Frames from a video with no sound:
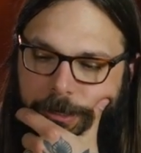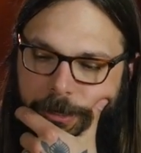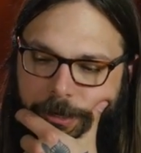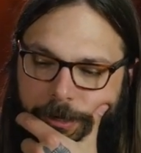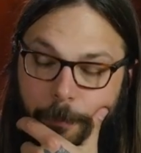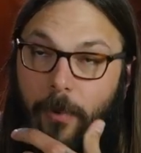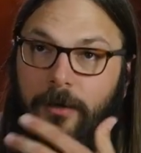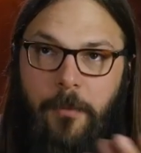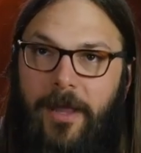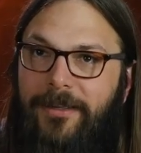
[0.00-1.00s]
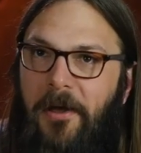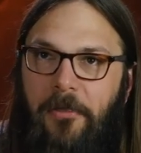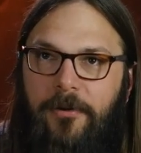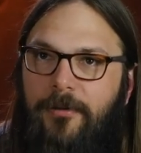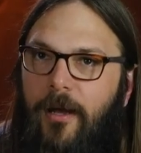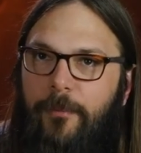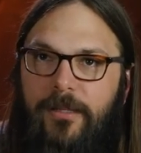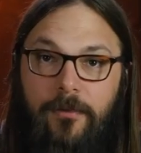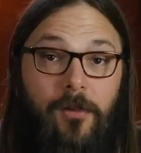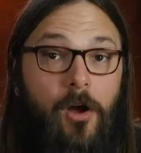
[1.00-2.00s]
among many other,
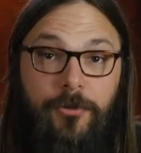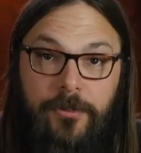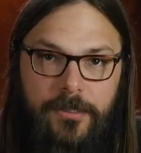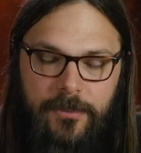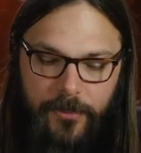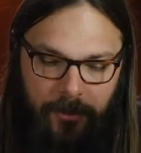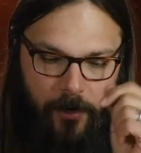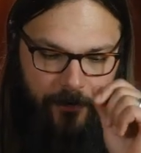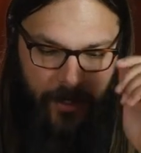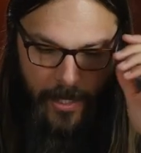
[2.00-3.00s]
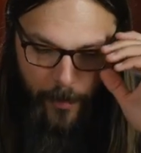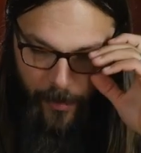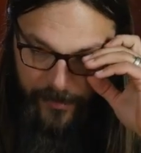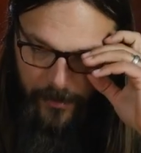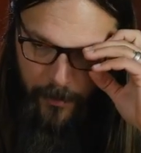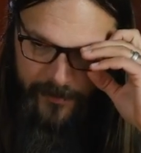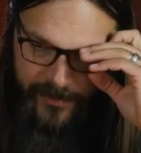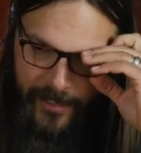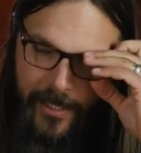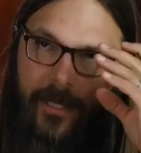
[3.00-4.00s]
laundry list of guitars. But the closest
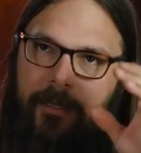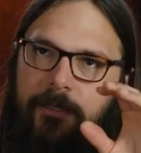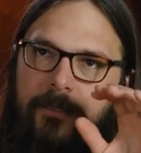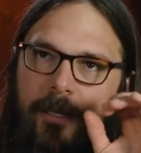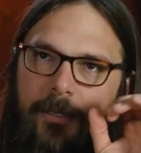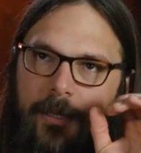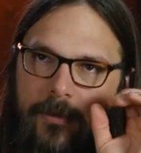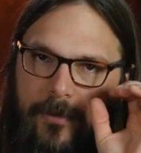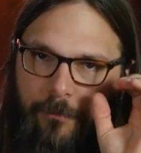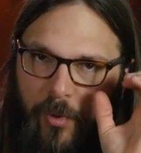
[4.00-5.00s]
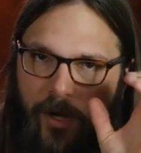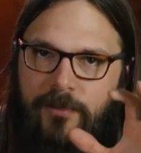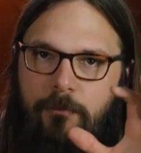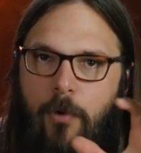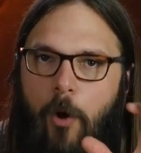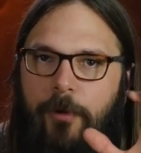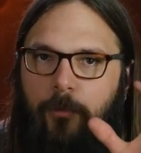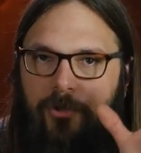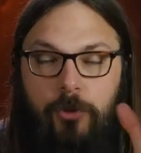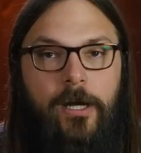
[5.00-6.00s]
I could get at the present moment
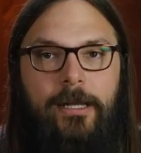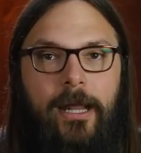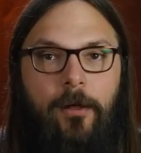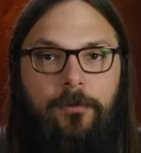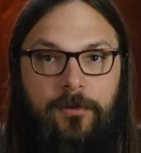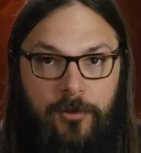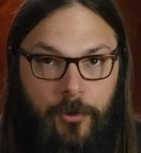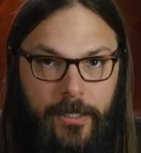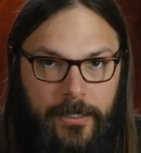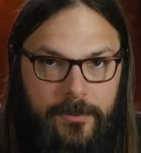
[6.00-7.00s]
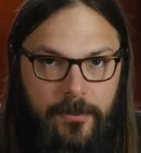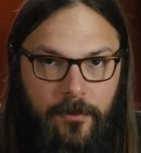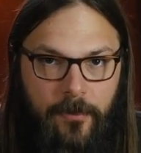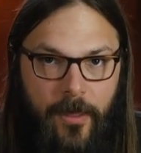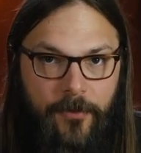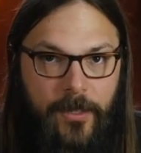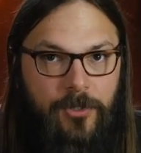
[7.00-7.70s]
was trying out the strings that they